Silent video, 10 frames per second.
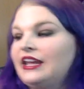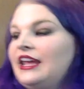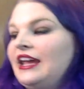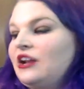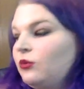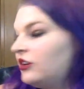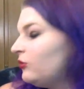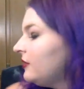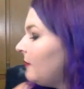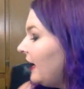And I worked
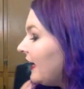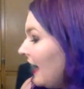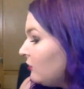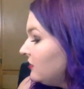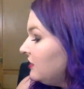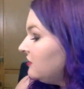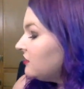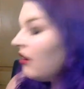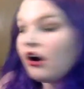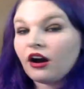with my accountant
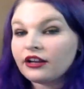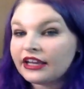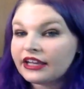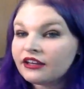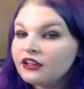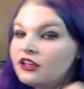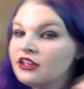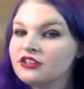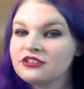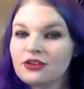on it.
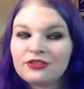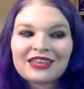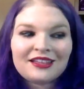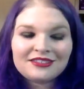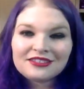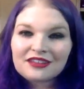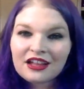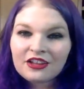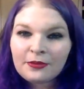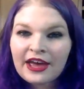So that's a
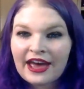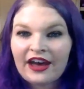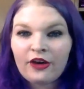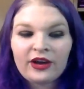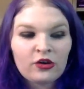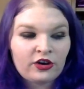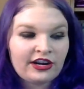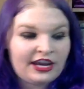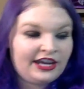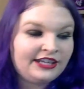little bit how I
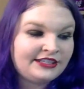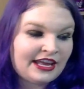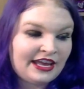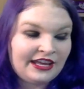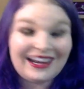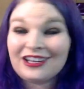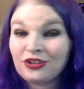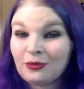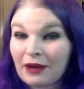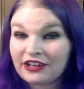organize, and I
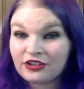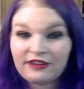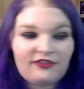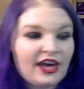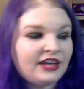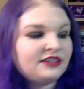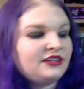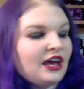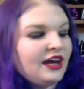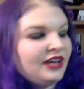do a binder effect.
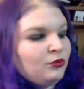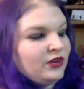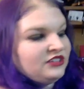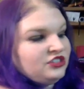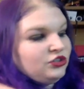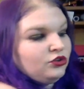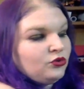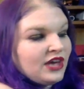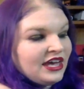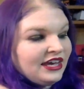I went to
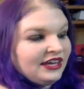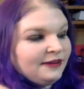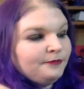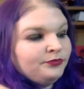a